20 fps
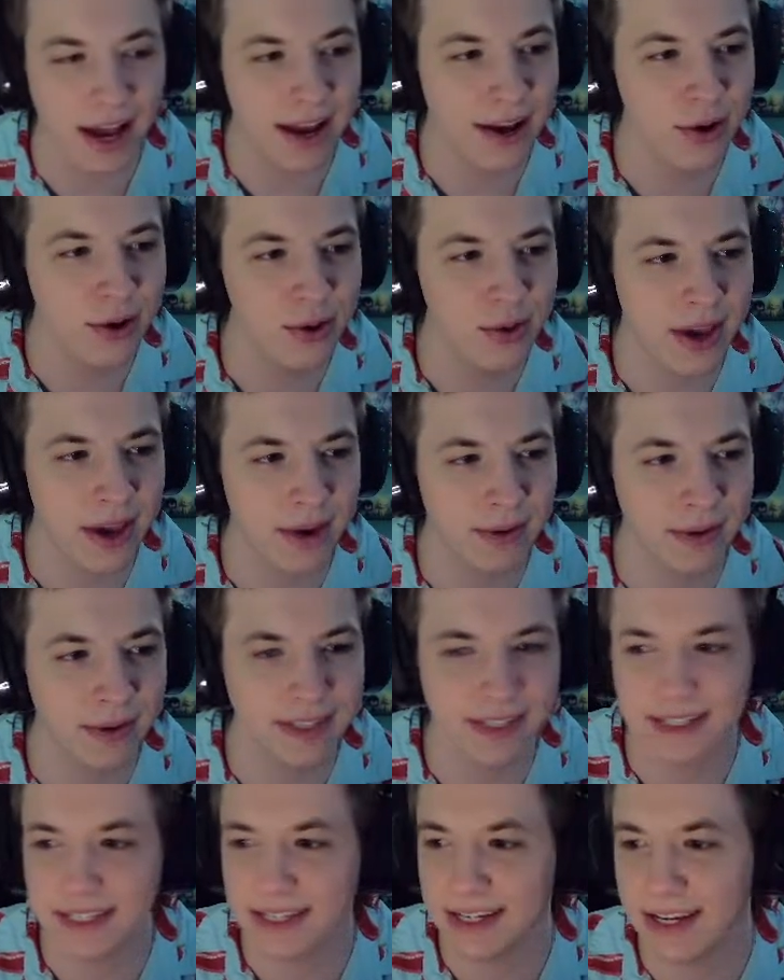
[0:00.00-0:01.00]
I know you can't
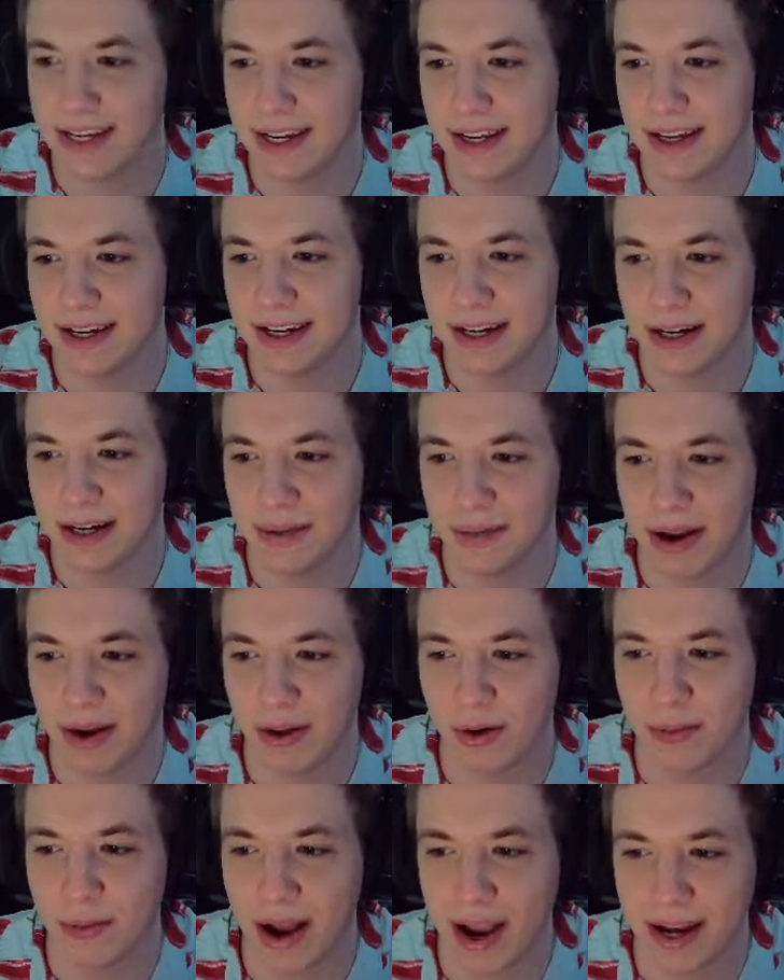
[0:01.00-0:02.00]
really see. Um, I
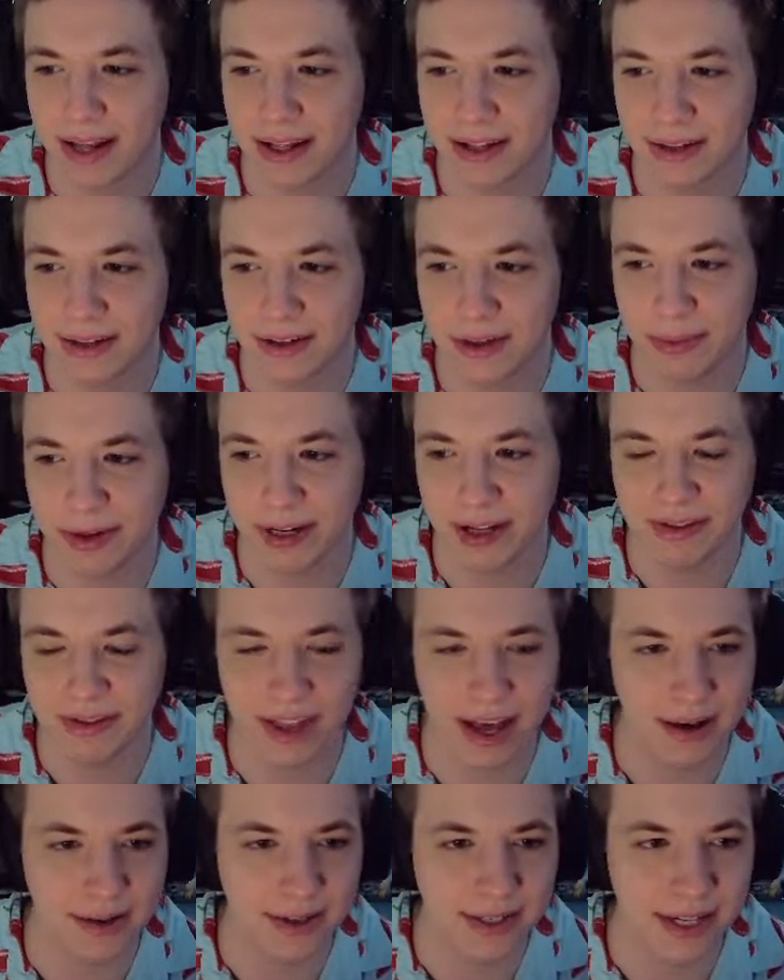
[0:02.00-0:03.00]
know I'm hiding a little bit of the
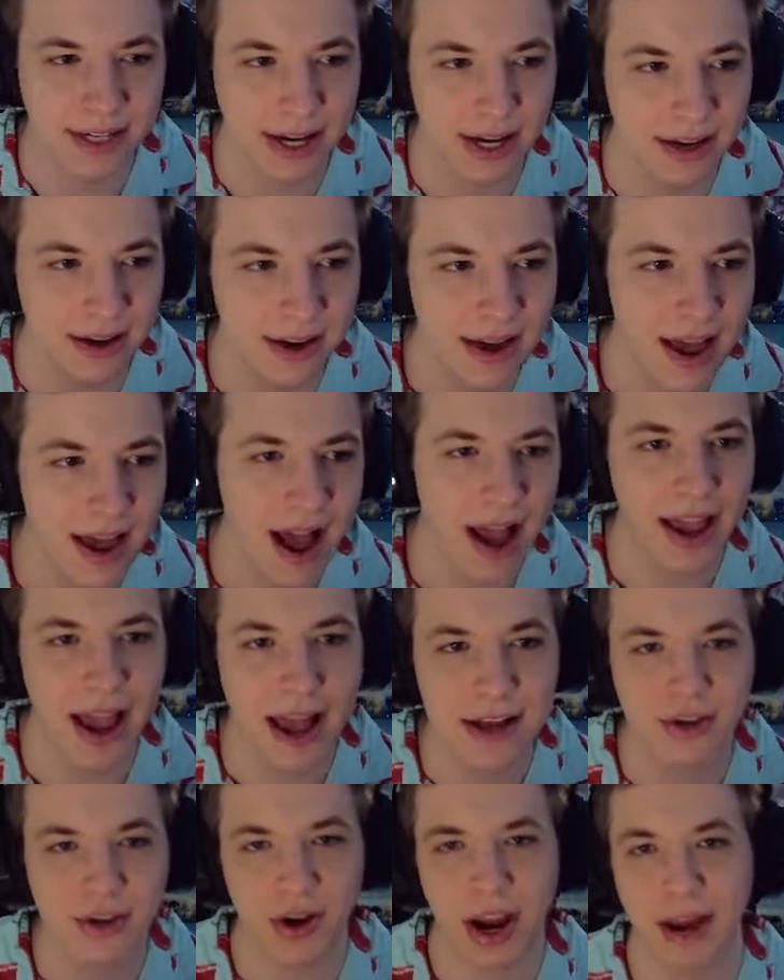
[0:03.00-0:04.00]
outside. I,
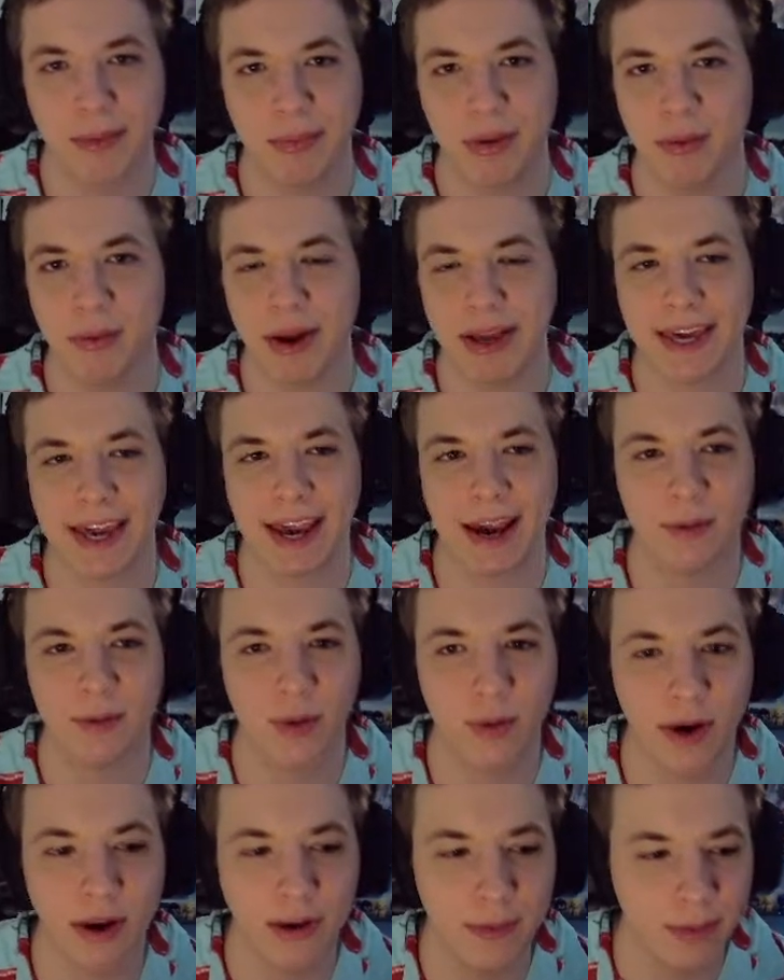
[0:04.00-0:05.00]
I, try to put my camera
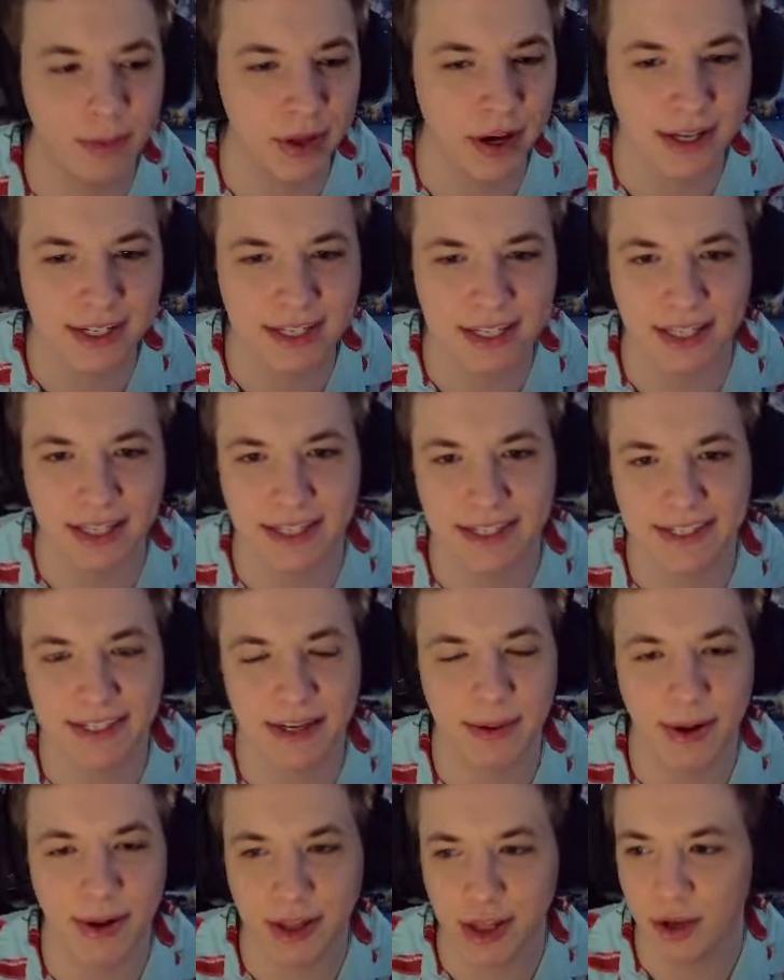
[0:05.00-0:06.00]
where it blocks the least
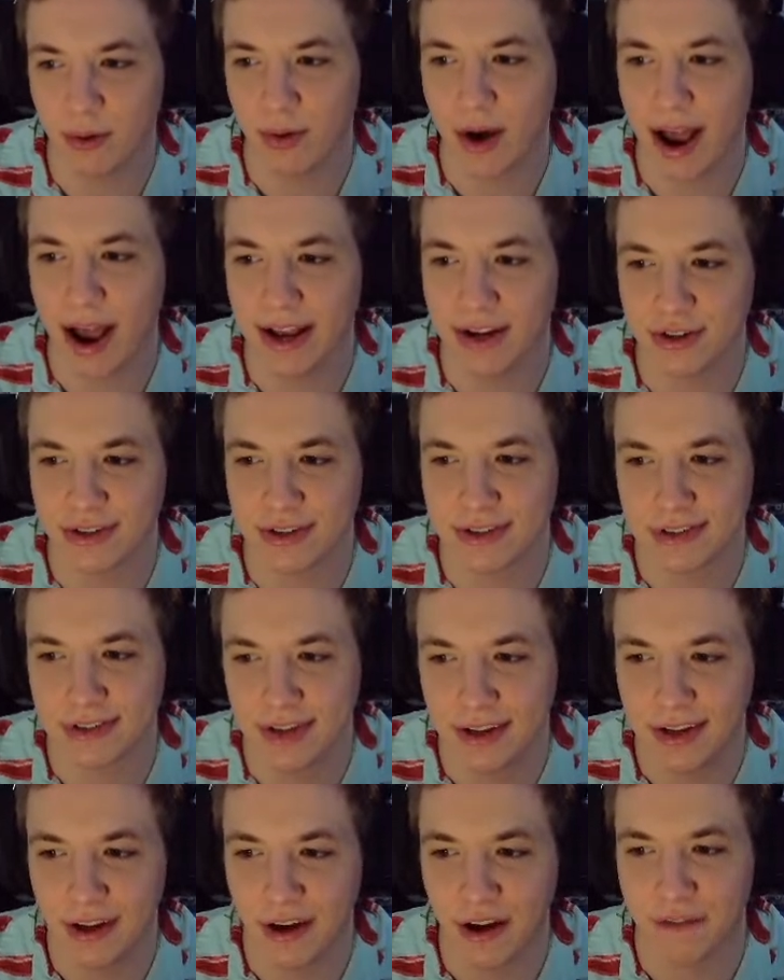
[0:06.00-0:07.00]
amount of UI. Just
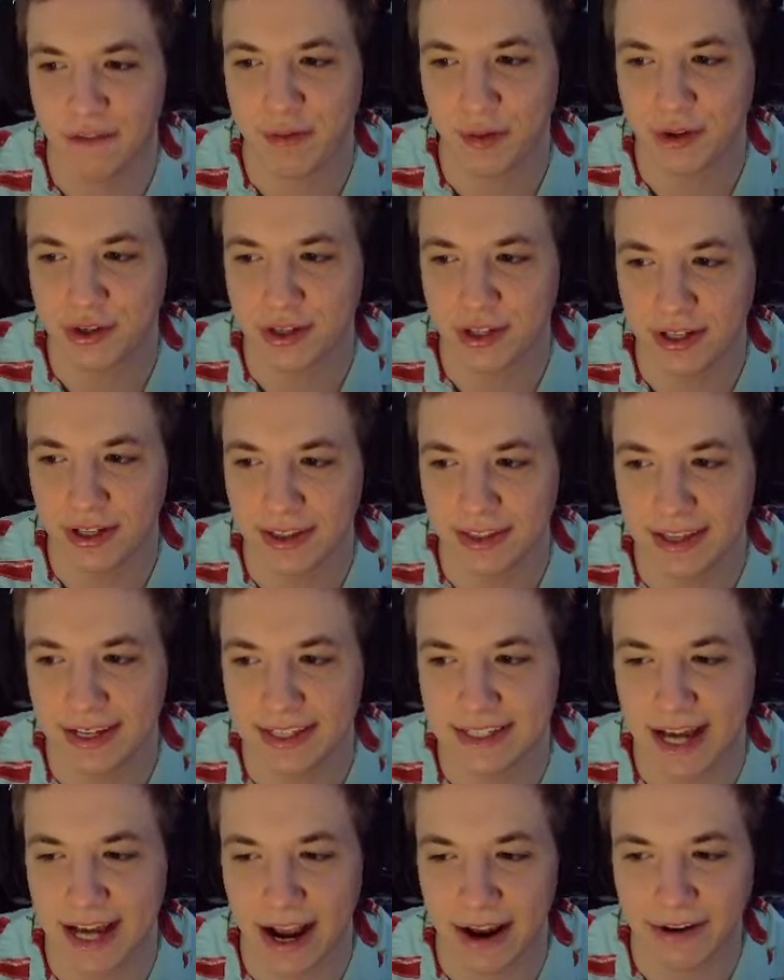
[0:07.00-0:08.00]
unfortunately, the
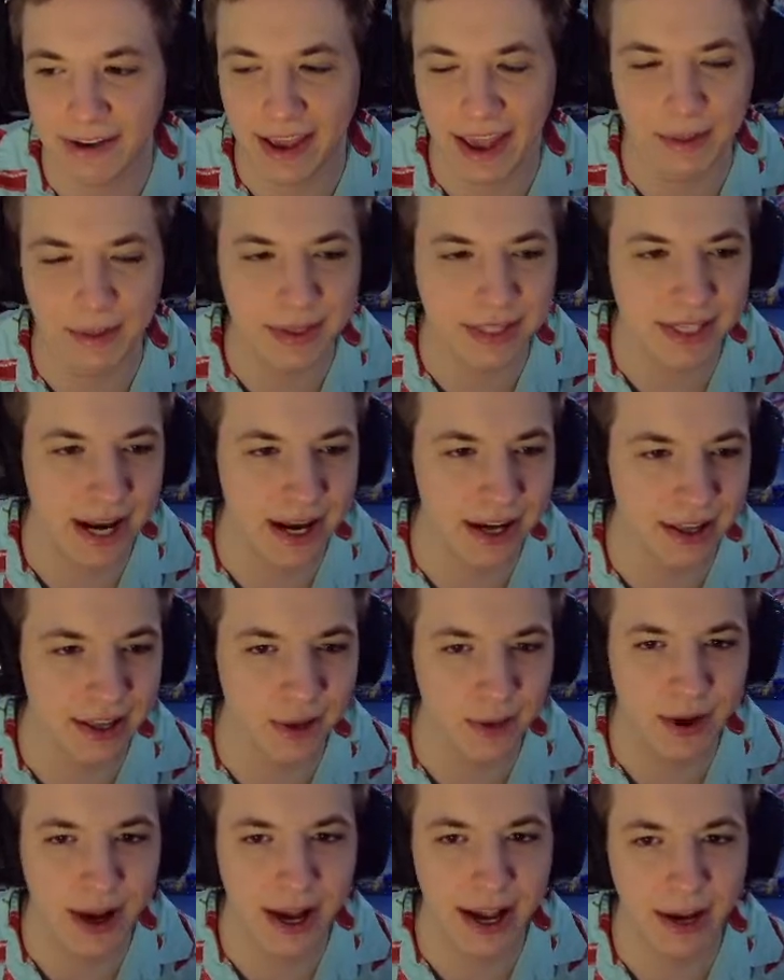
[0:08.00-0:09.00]
entire game is kind of
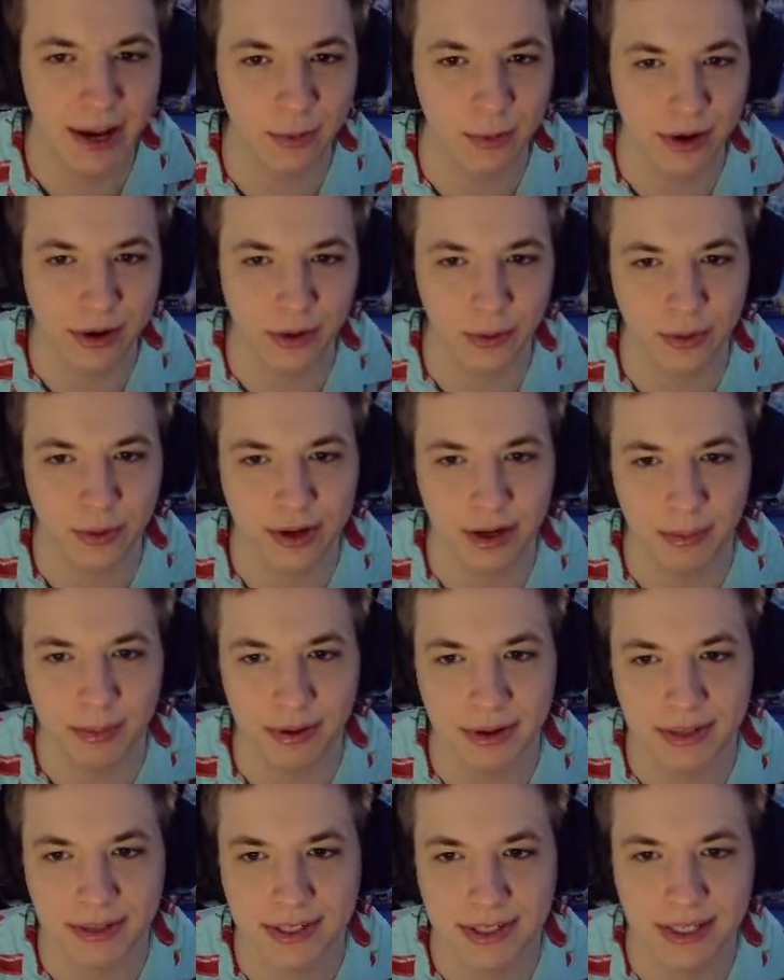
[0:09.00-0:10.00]
UI and where you're wanting to
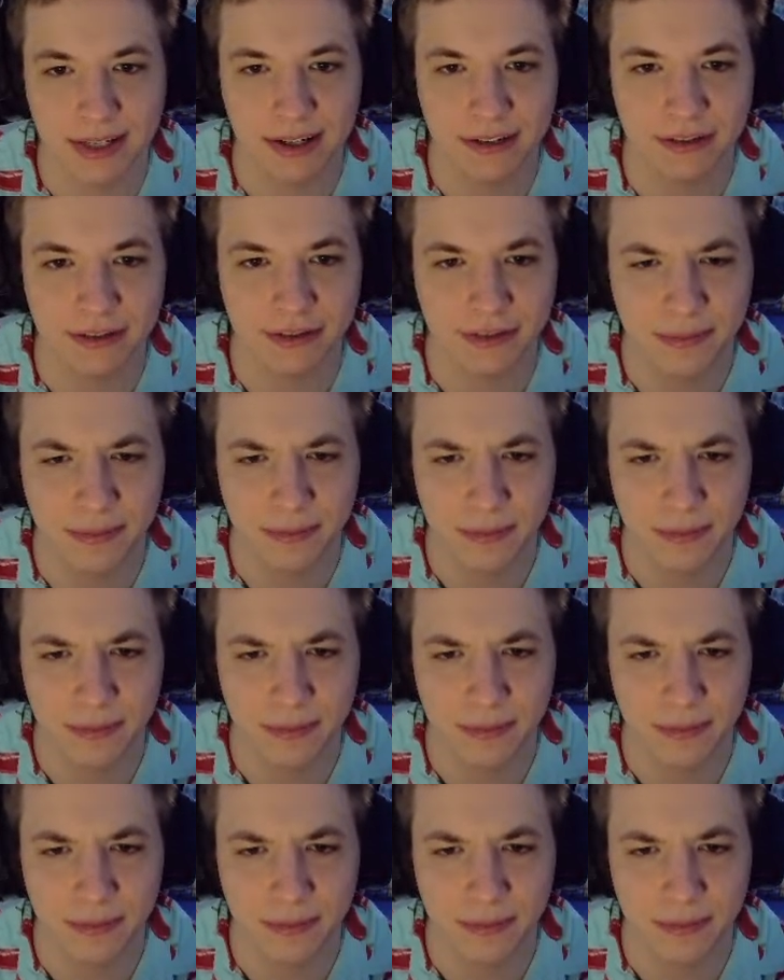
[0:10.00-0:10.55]
build stuff.